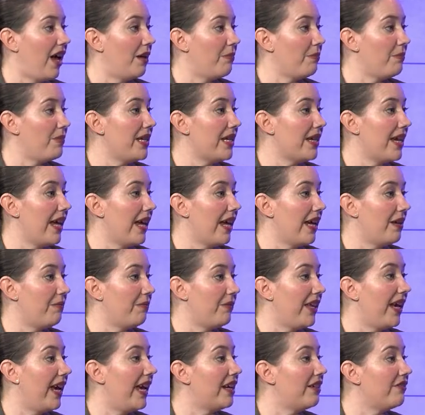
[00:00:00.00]
became
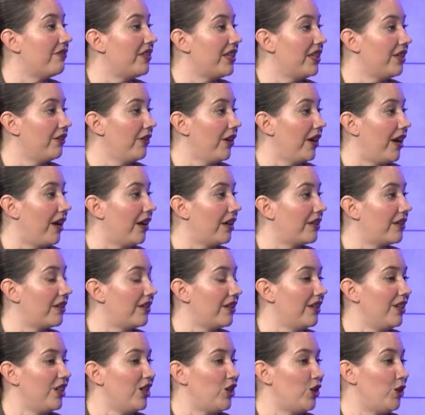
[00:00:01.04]
the head of Xerox,
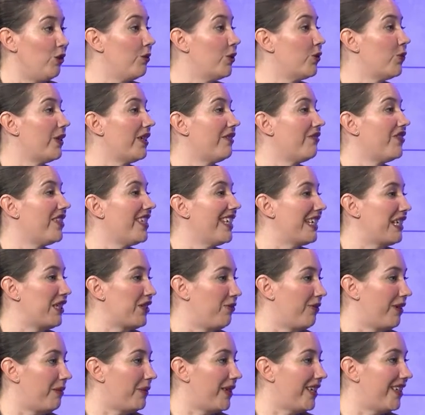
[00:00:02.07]
she was one of 6
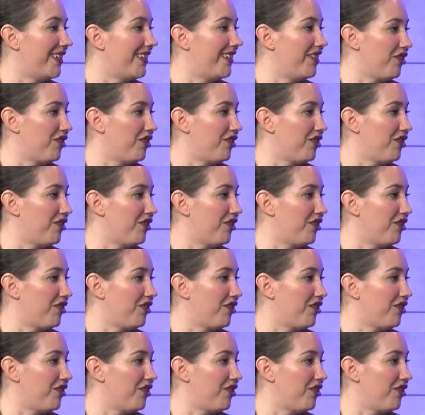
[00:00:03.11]
women.